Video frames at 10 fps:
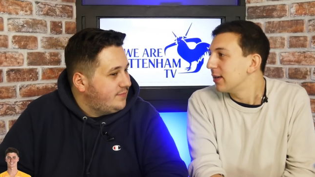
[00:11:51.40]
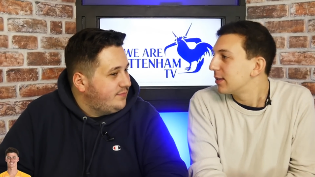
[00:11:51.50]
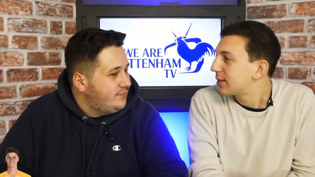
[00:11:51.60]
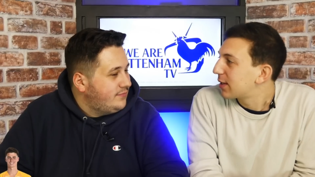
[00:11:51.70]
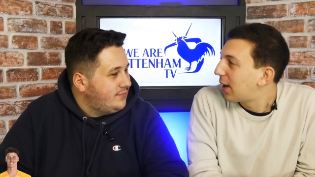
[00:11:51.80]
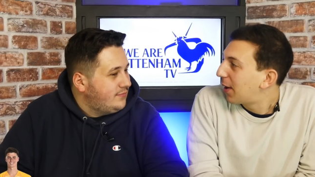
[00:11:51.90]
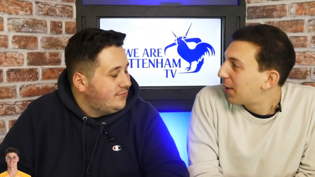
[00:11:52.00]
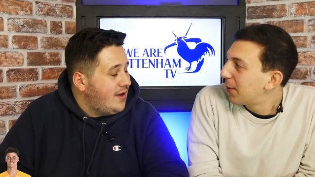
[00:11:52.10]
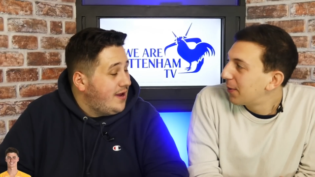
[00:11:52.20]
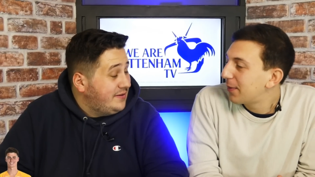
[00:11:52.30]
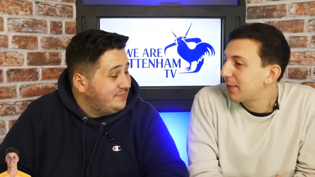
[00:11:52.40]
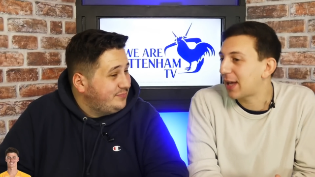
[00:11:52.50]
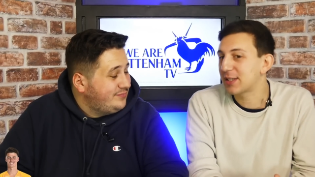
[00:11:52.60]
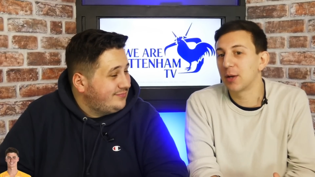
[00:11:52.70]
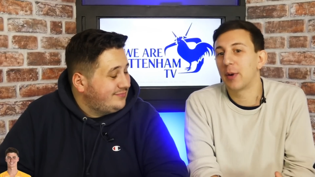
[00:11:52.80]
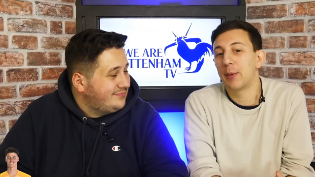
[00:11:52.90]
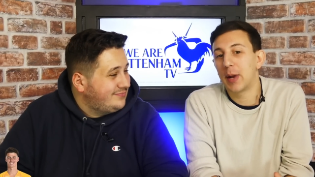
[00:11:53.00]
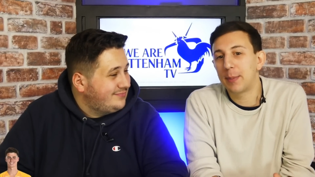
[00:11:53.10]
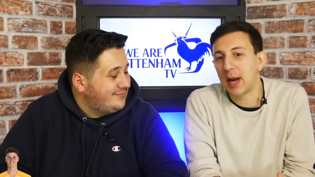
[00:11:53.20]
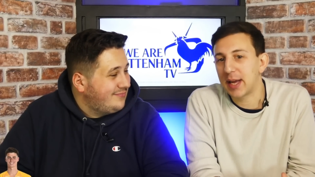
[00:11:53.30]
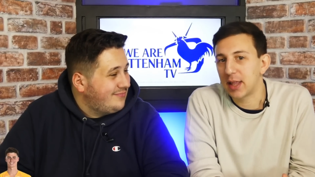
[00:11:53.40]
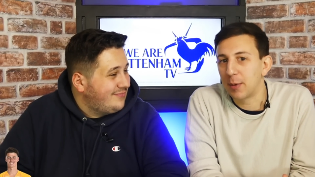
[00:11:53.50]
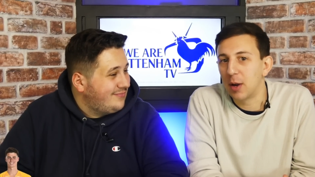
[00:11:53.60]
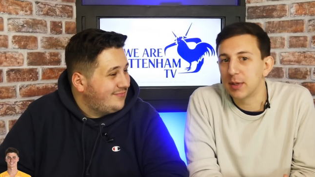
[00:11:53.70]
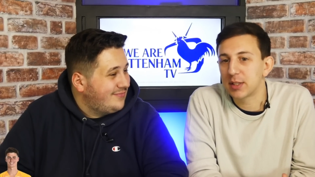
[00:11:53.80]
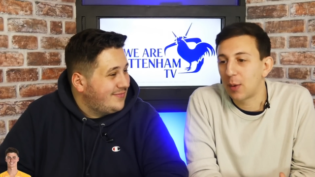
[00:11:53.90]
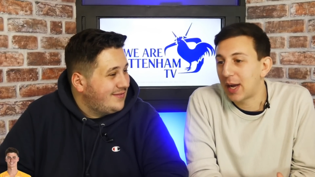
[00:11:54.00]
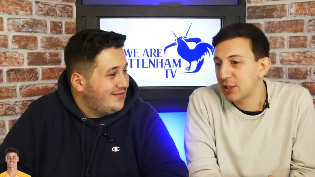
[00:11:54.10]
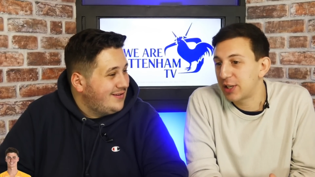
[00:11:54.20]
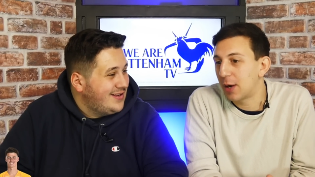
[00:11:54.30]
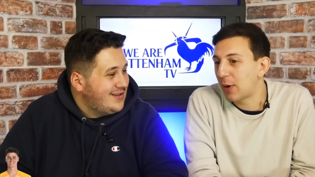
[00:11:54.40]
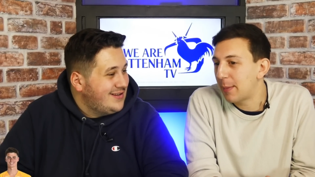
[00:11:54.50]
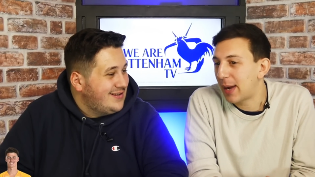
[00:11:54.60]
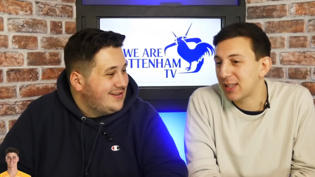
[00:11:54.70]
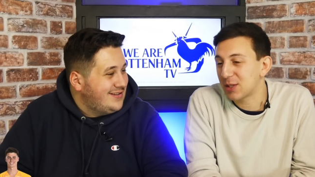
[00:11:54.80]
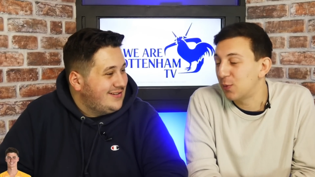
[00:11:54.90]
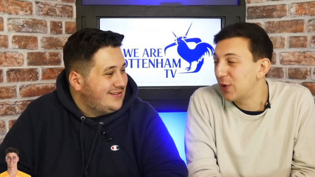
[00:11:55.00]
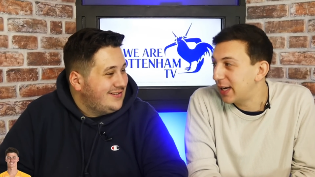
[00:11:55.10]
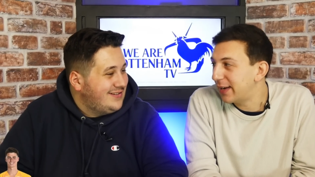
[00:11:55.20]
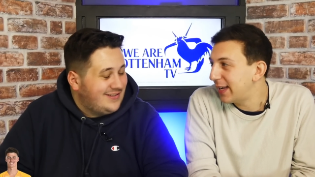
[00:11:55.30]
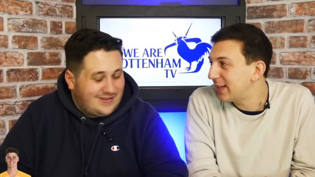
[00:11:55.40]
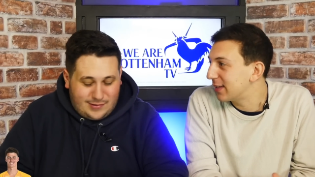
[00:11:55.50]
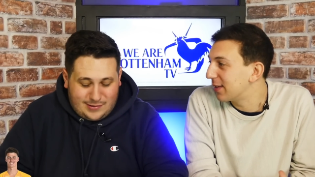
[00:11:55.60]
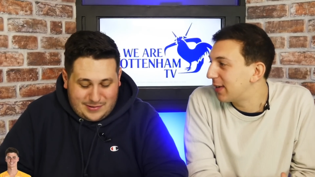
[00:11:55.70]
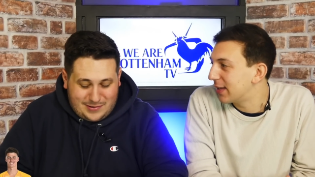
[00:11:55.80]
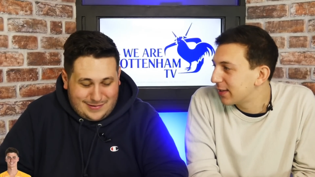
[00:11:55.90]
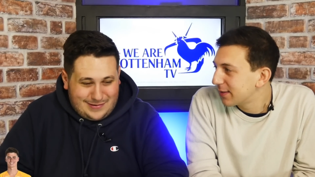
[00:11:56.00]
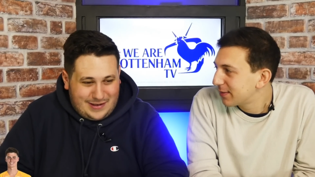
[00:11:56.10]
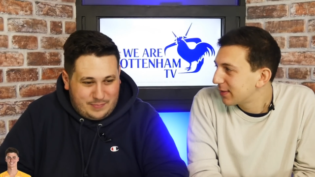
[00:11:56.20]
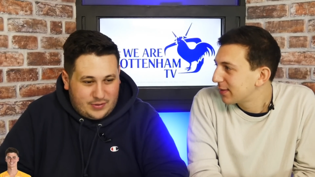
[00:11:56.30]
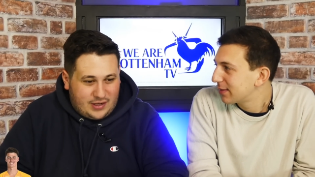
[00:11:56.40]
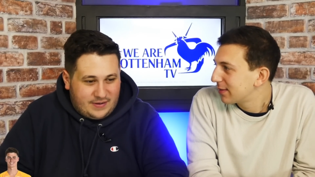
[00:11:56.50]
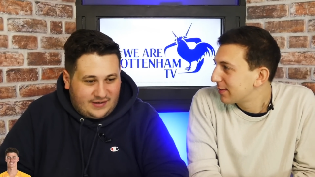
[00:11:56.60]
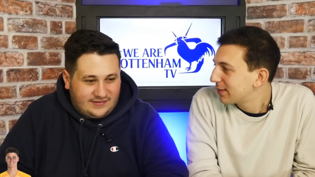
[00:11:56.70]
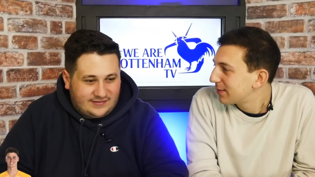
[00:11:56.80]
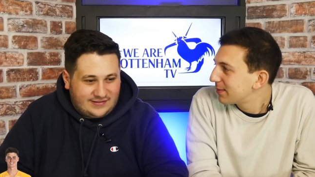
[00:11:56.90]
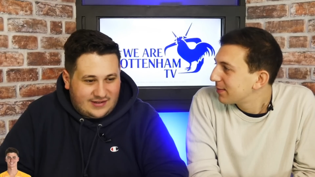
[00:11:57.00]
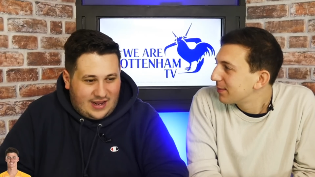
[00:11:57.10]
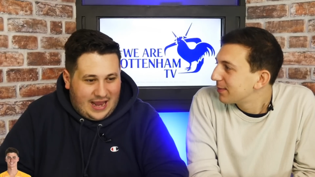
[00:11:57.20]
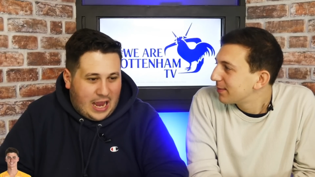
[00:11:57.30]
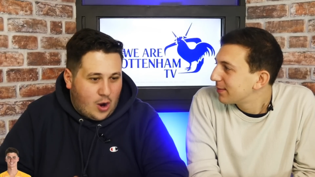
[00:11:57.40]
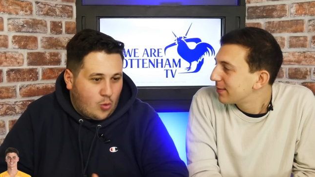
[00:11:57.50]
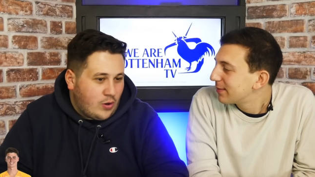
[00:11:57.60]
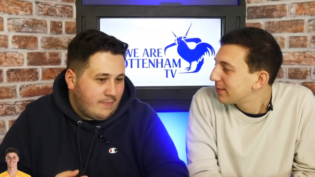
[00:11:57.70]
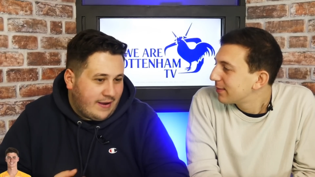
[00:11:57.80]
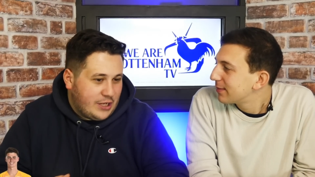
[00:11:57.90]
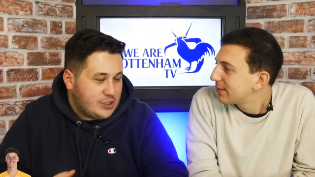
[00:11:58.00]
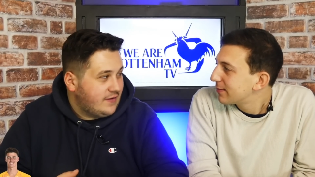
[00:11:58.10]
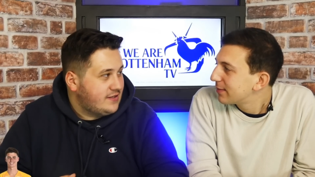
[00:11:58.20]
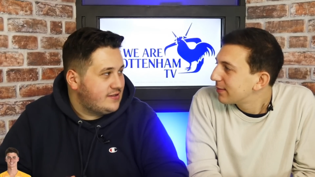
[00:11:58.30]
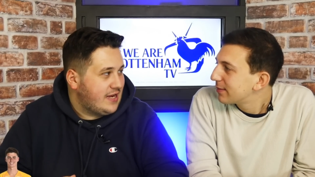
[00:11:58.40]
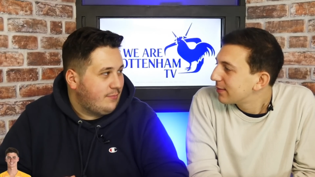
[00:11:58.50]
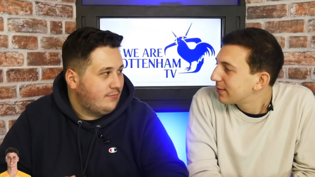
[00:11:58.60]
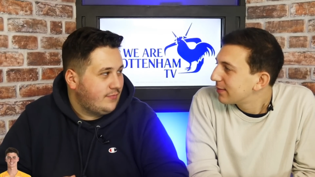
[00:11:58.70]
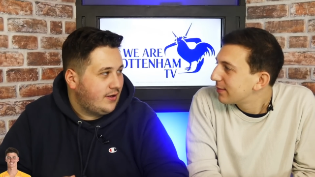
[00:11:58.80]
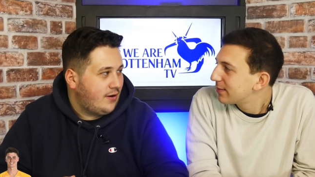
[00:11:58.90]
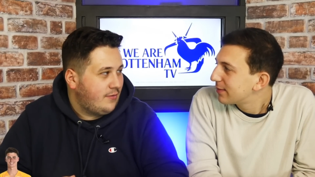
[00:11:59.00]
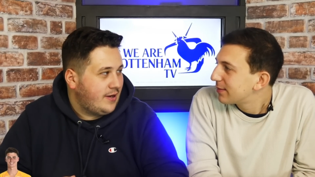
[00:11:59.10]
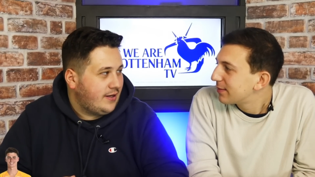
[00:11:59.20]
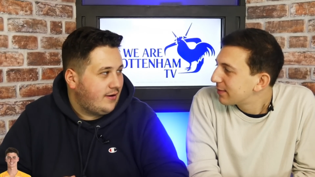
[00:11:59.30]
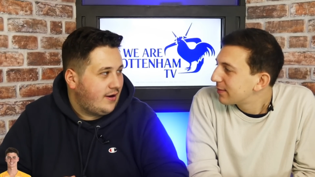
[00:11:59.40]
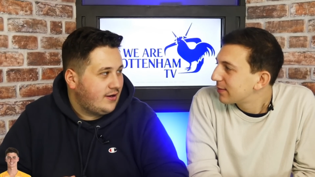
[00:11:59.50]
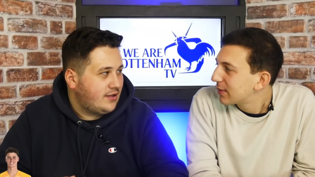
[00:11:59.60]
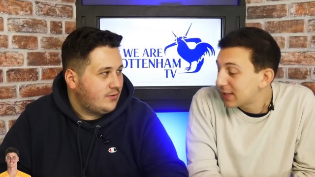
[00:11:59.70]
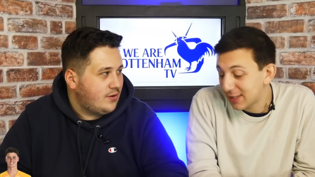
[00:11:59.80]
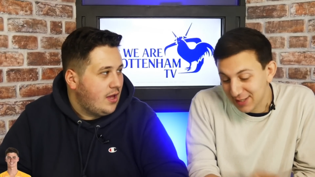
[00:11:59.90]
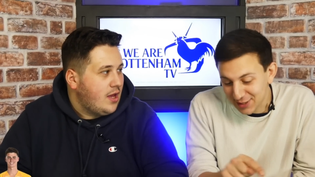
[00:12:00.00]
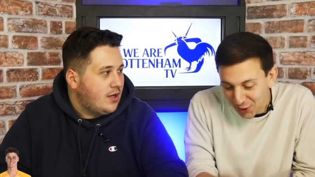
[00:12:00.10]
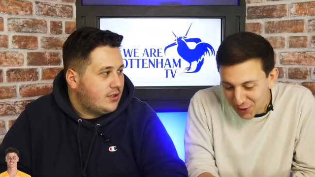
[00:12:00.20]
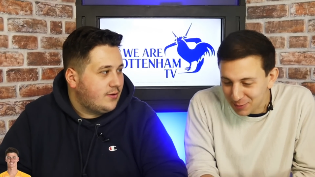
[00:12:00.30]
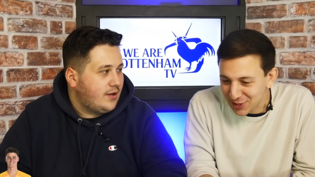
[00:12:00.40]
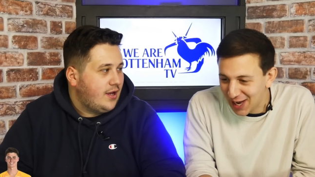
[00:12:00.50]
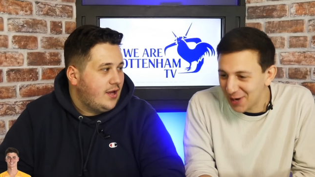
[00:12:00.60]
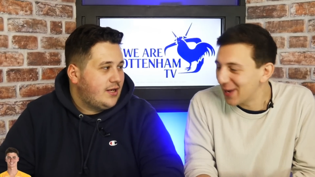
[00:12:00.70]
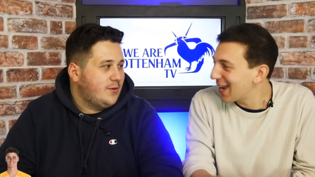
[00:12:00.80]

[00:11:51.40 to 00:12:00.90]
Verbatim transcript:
Speaker 1: So yeah. that's the way we're playing at the moment. So actually, our right back doesn't
Speaker 2: really need to defend. Yeah, but I mean, how are we managing this team? You know what I mean? Like, do this we, is a Tottenham do we, channel. We're do